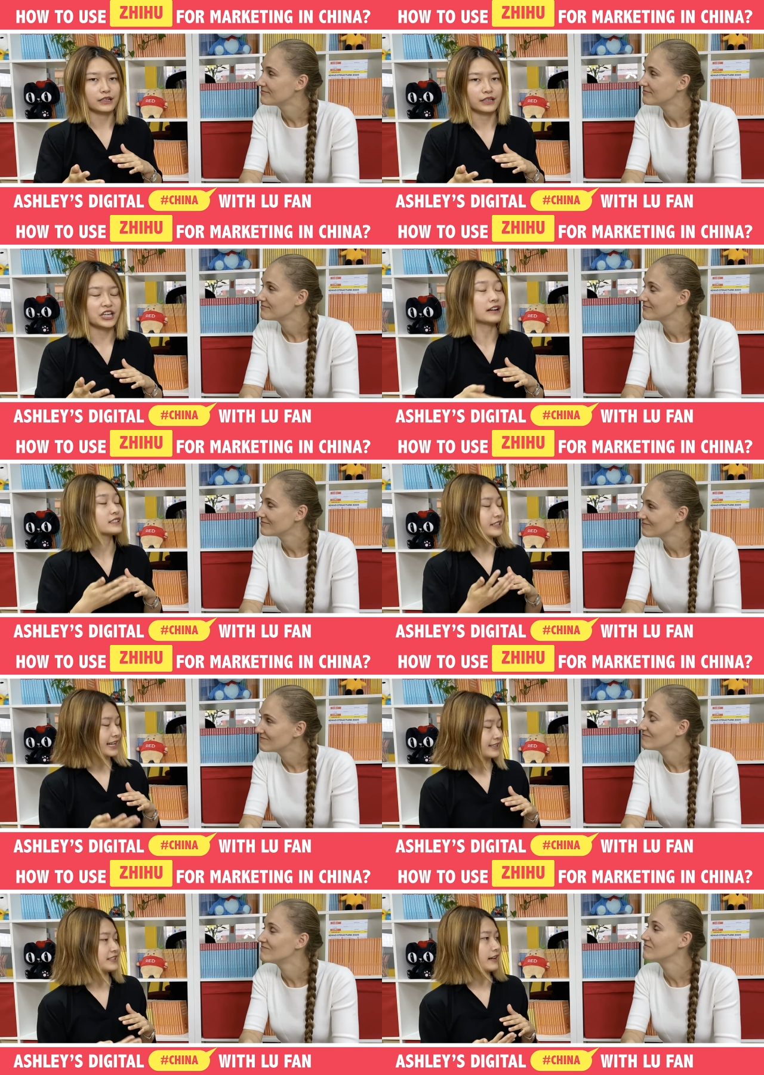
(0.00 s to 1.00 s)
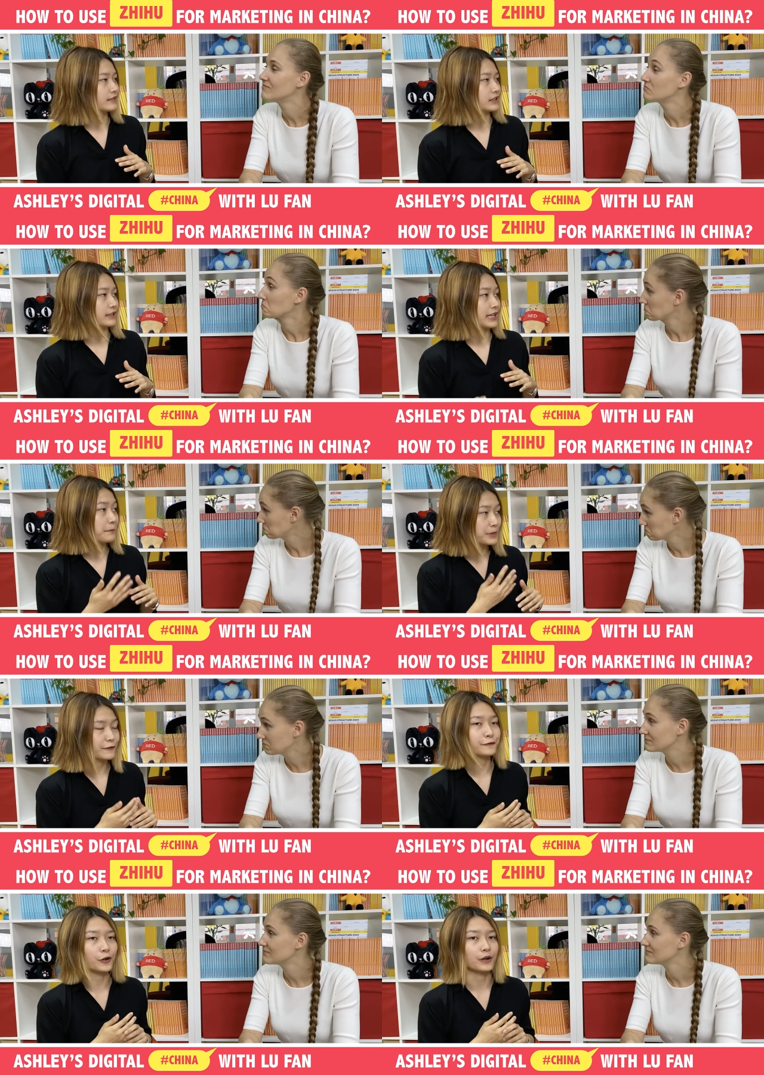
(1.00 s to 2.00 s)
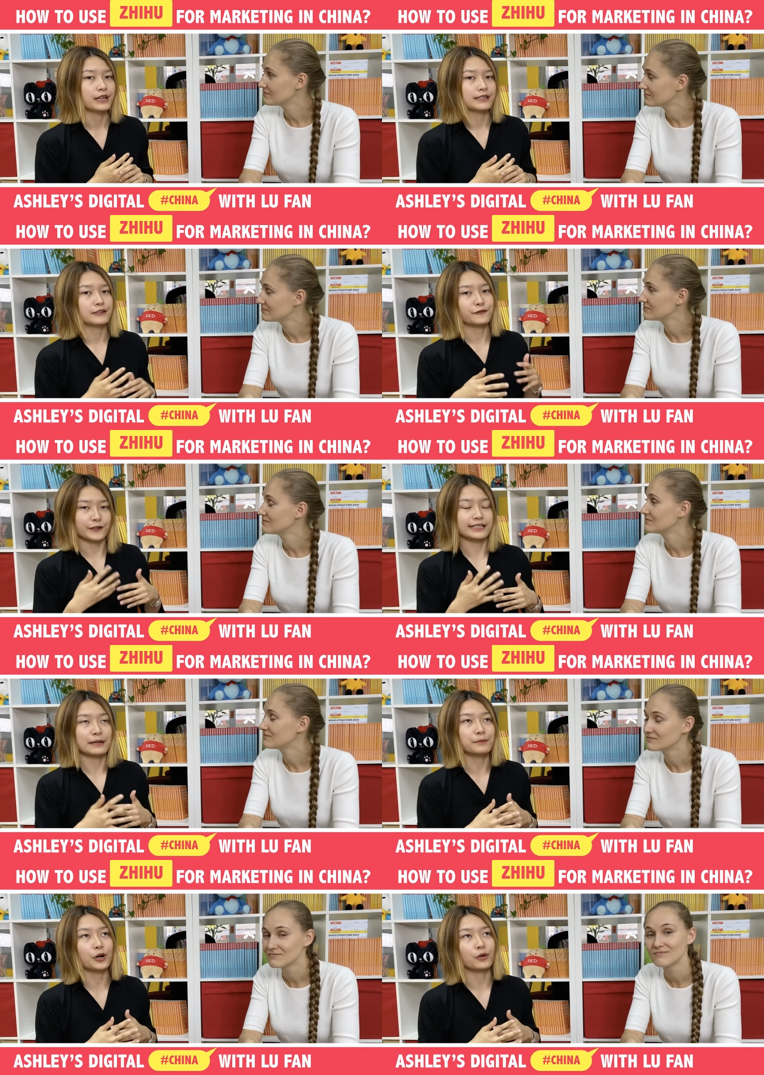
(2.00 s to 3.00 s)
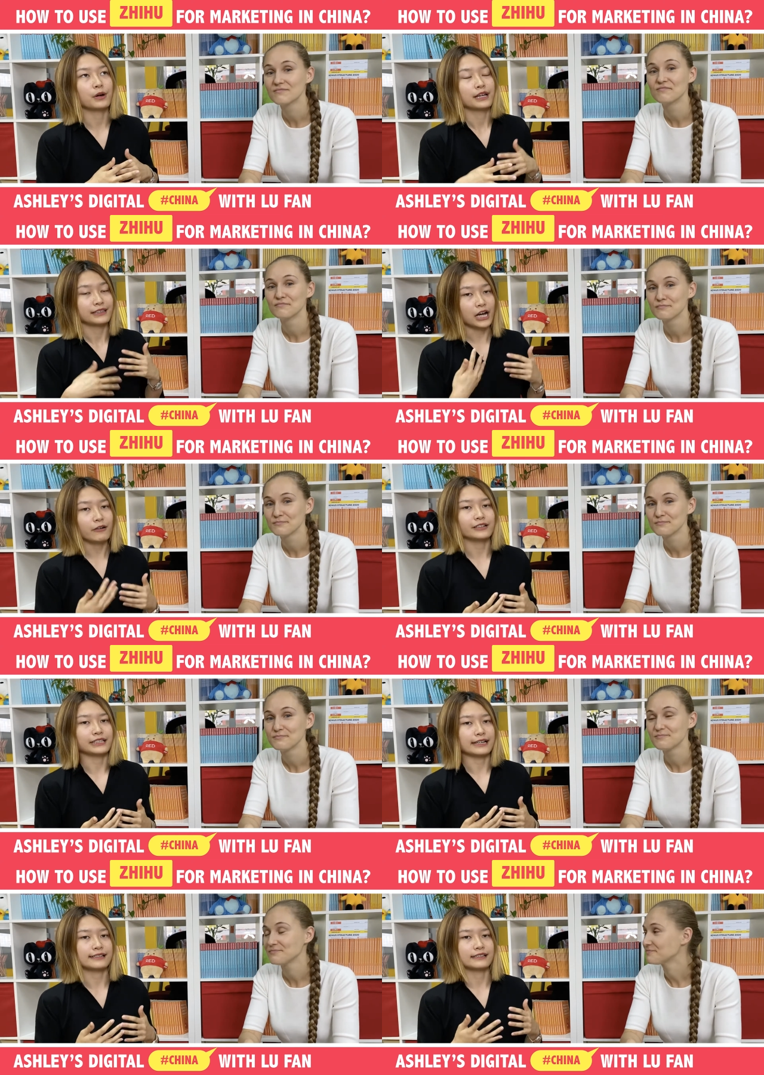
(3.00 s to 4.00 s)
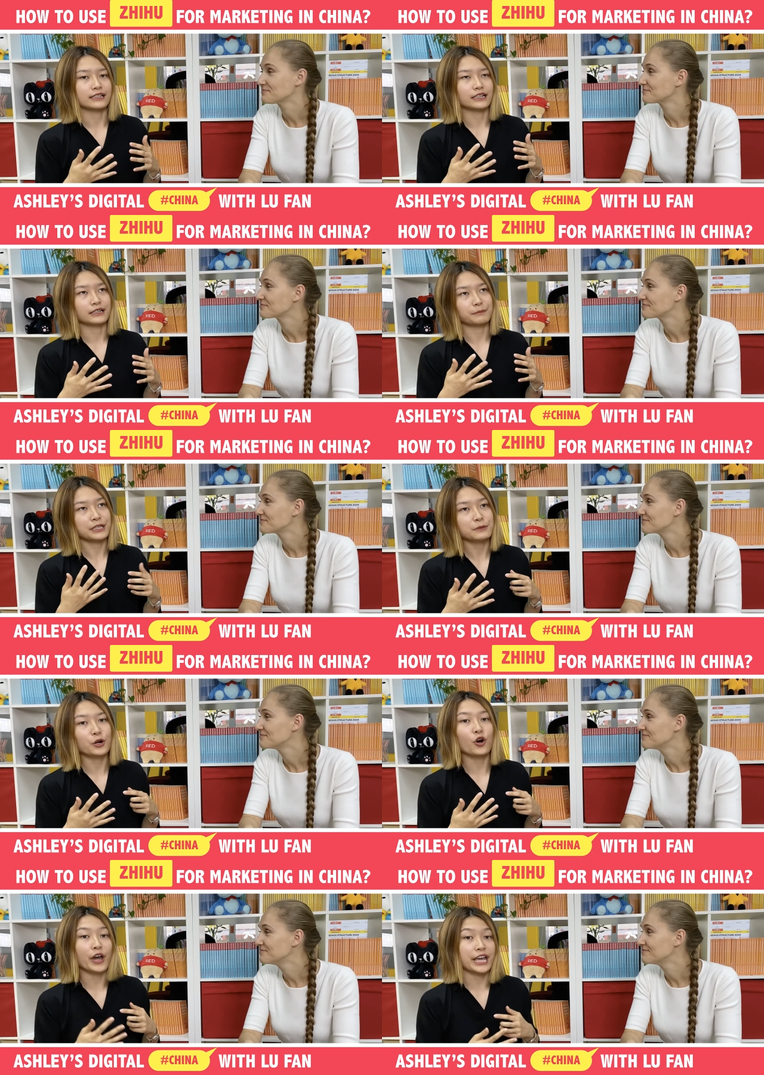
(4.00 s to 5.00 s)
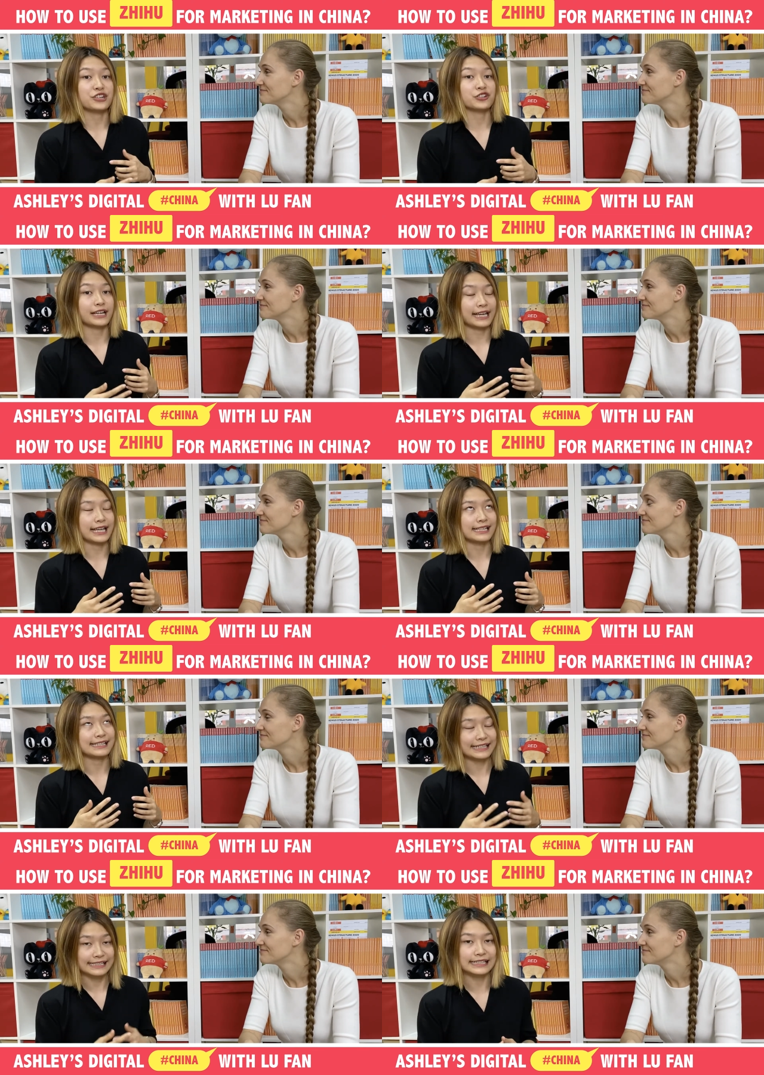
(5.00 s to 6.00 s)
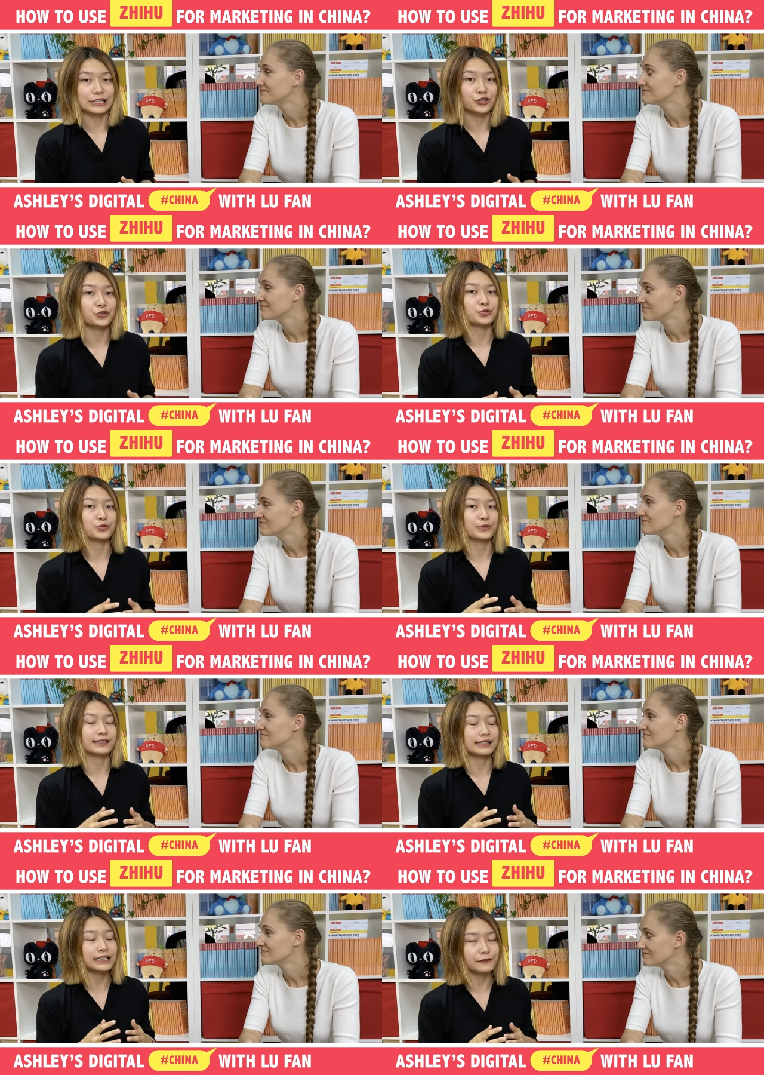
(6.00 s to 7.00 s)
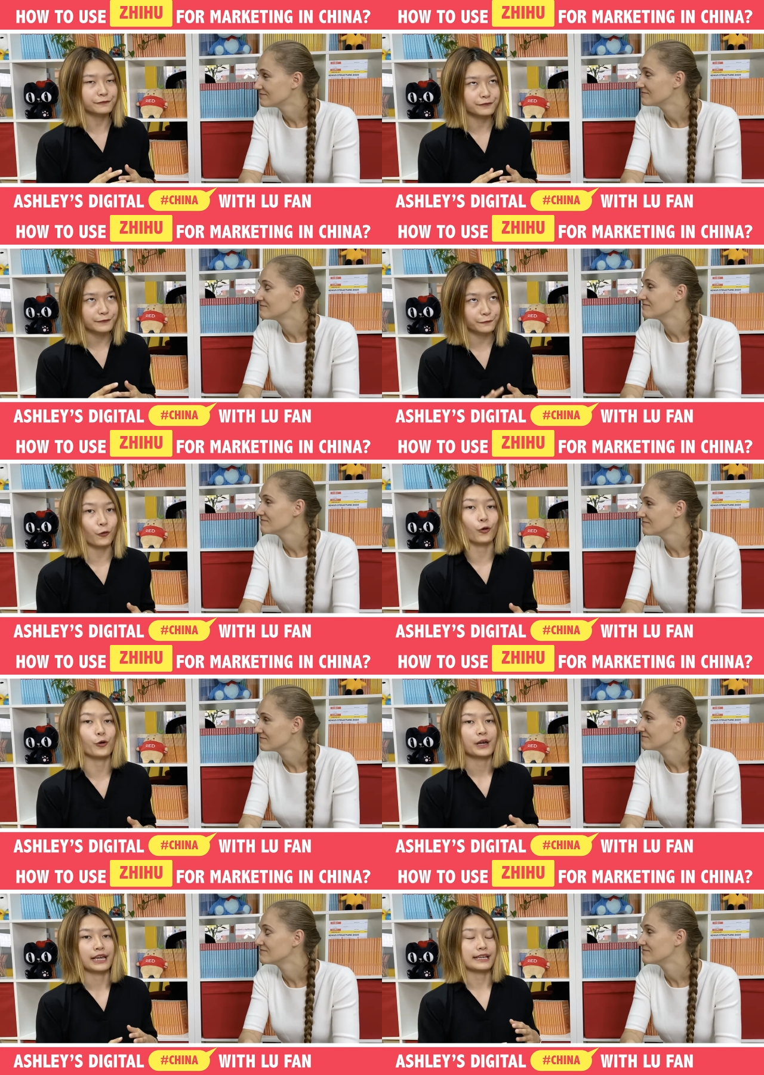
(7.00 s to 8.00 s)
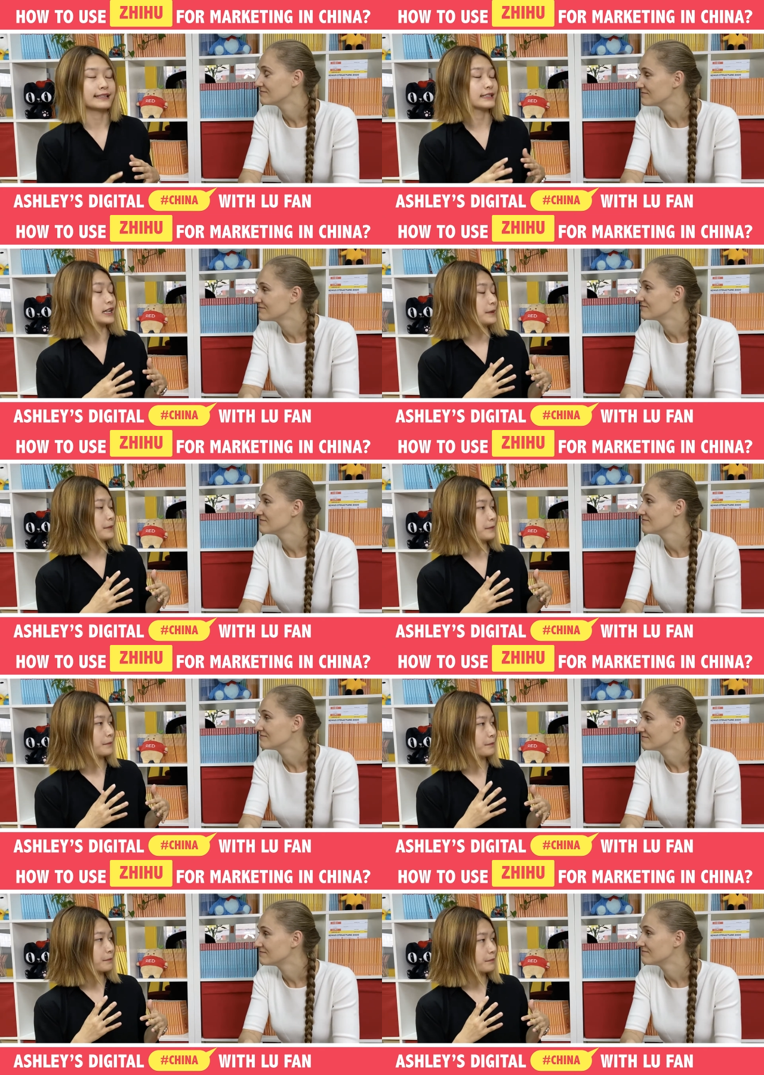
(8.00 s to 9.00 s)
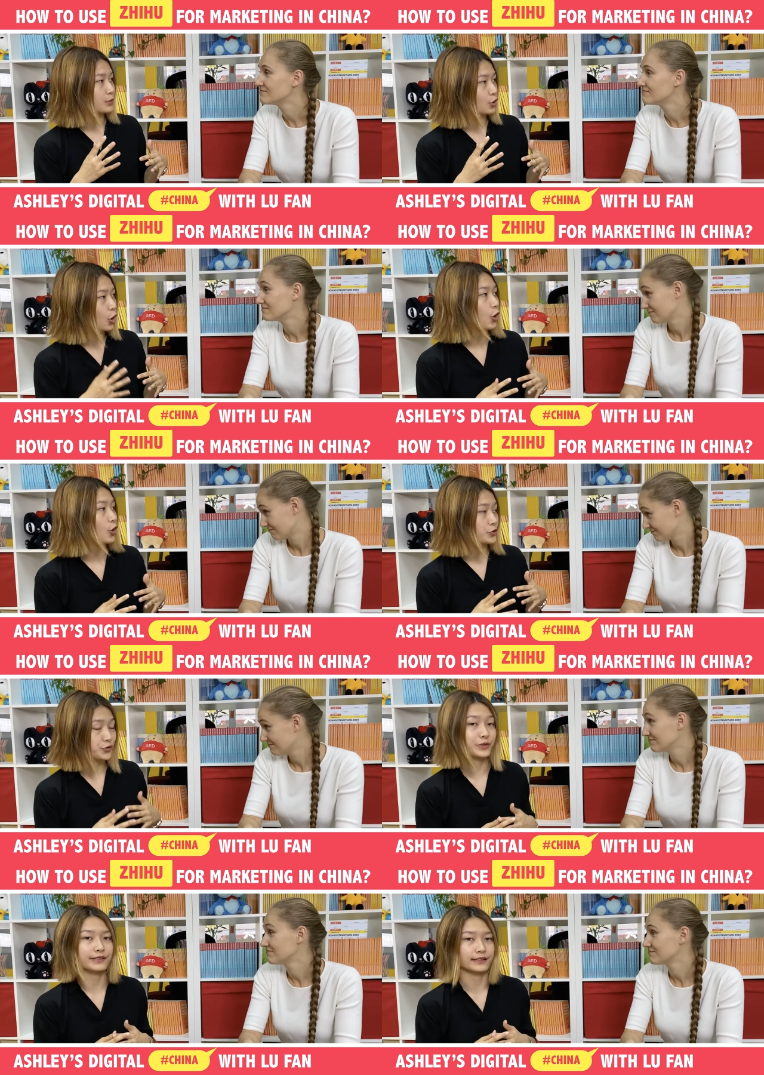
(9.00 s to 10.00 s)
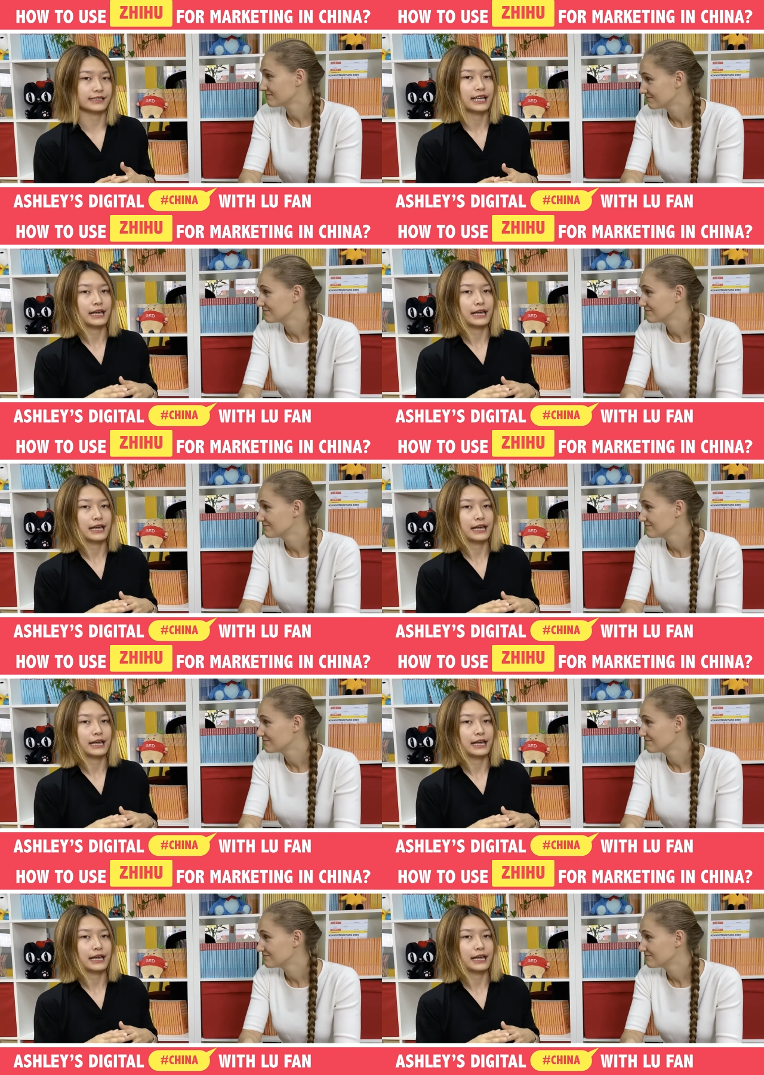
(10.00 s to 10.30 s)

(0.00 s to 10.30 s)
Speaker 1: younger and younger than mm. before. So for example, nowadays the people age uh, 60 to 34 four is the um, core users.